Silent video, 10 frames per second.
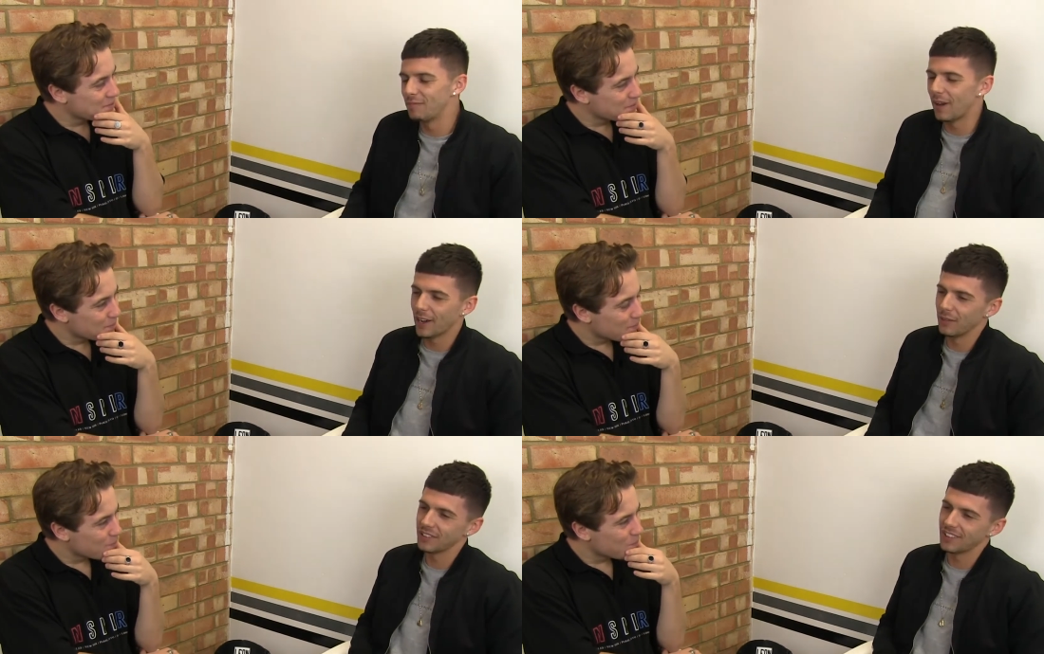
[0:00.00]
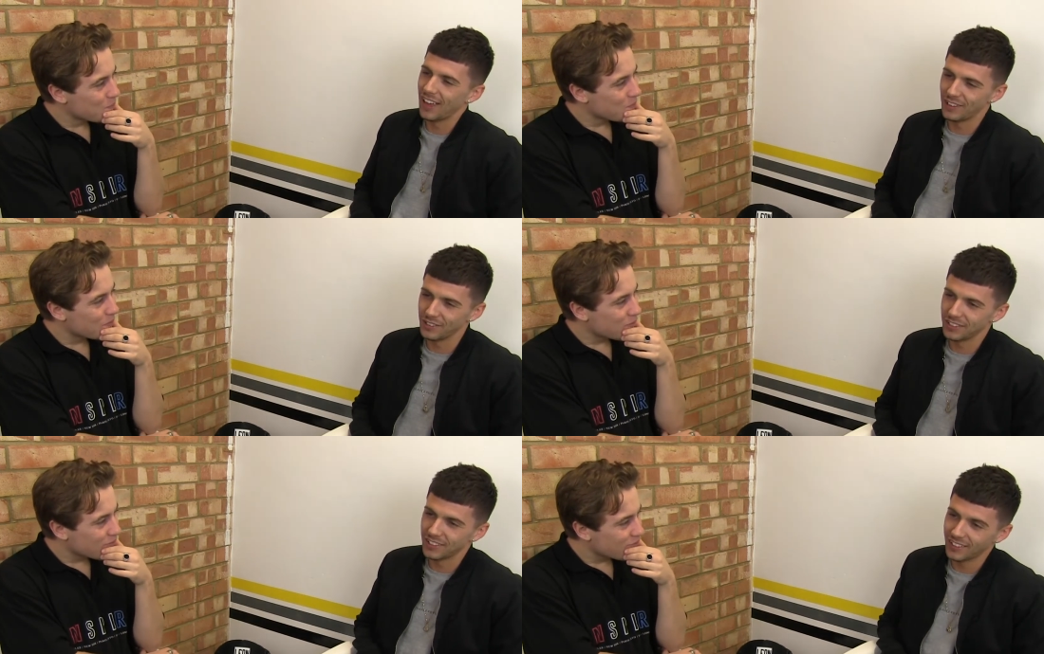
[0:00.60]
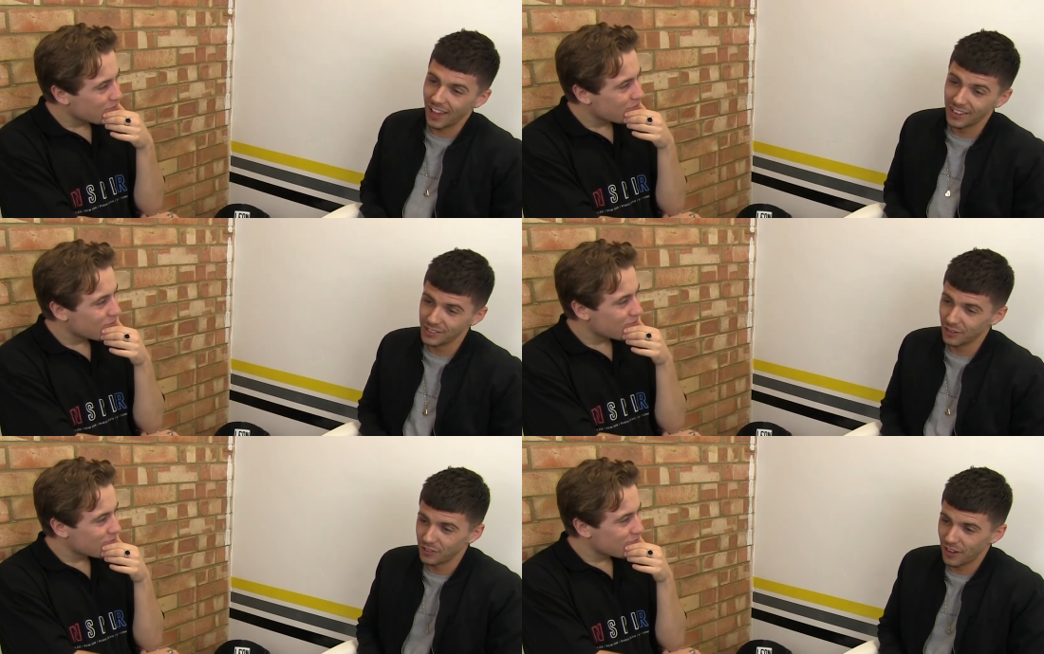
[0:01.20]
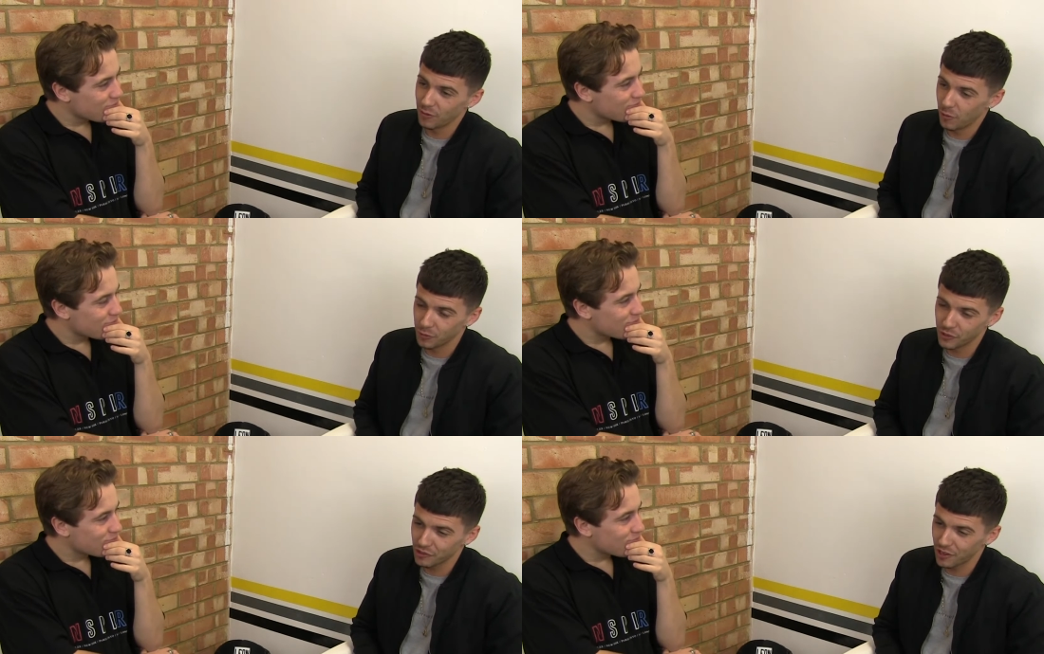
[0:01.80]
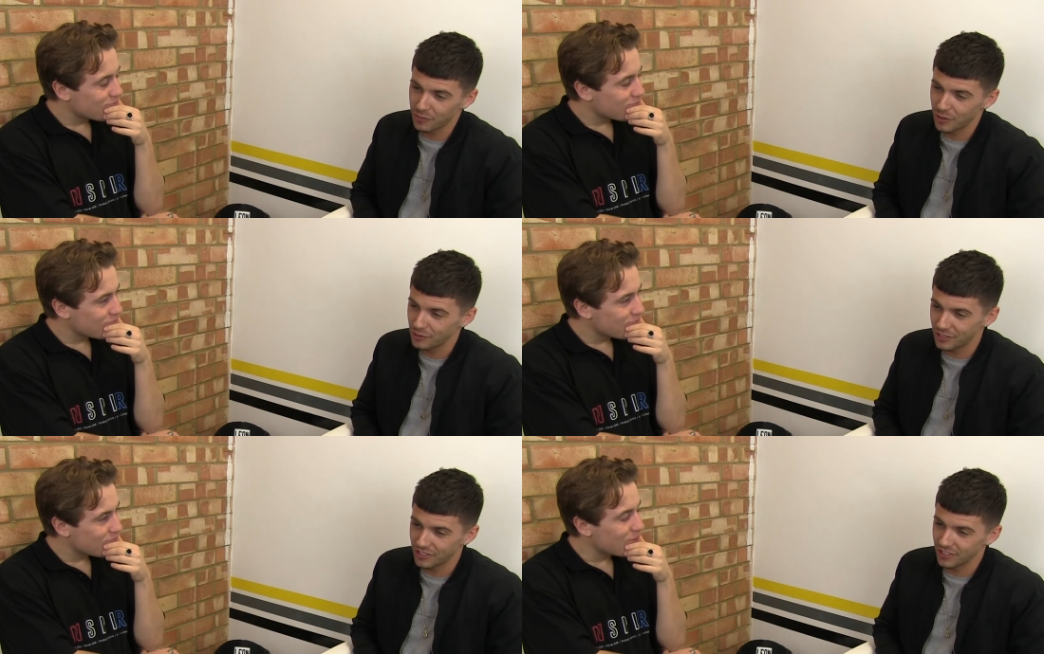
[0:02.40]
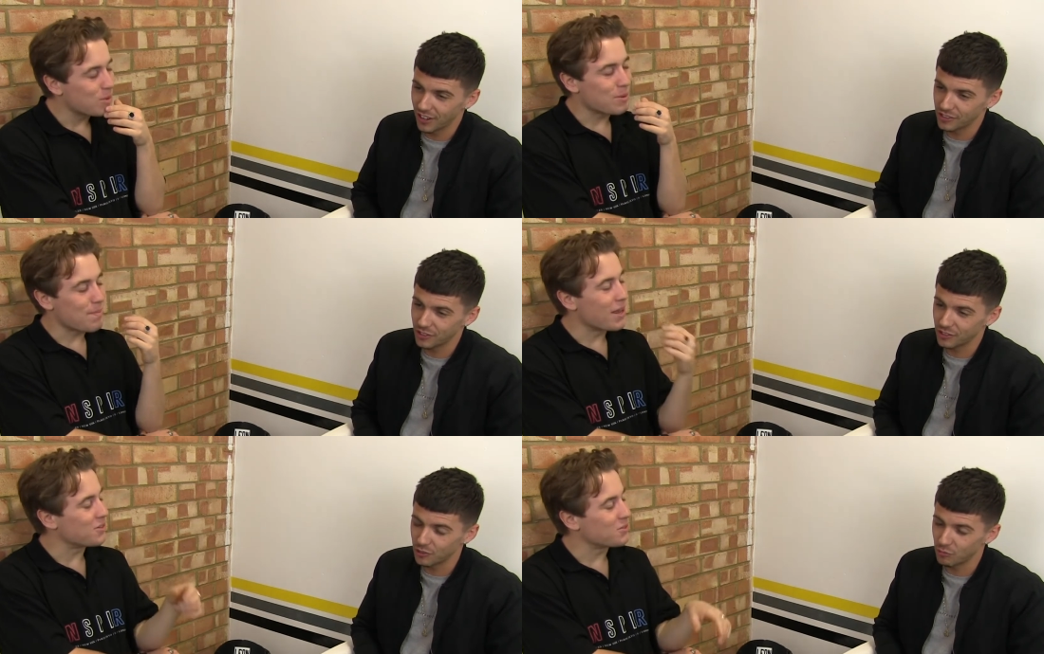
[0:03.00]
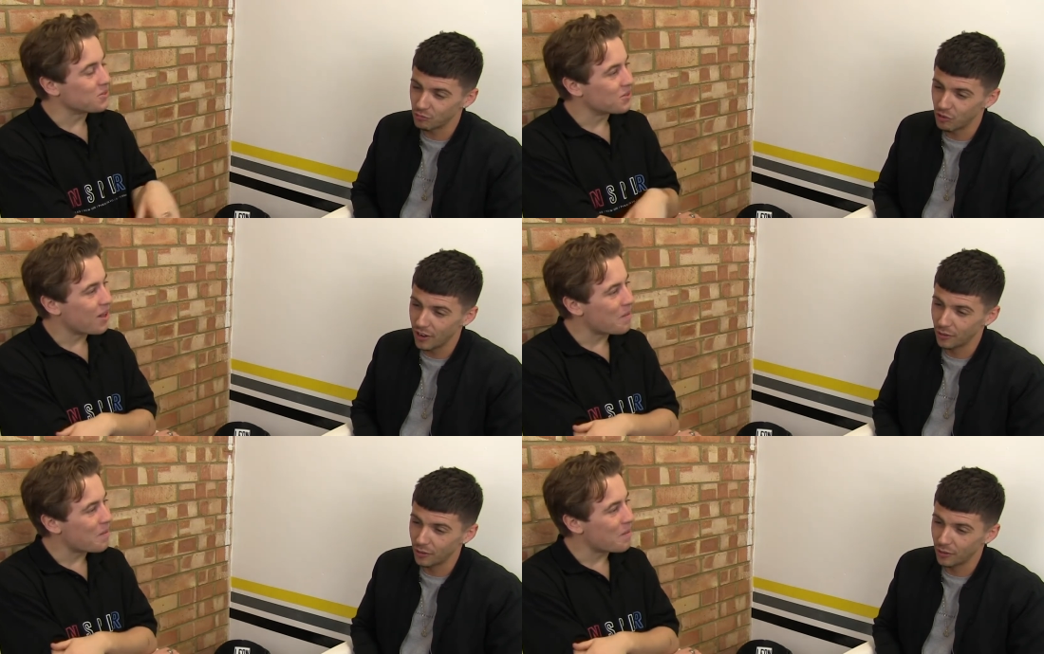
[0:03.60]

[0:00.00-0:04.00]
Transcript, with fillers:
Speaker 1: Back up the stairs onto the stage, and obviously everyone was screaming. It was just such a surreal.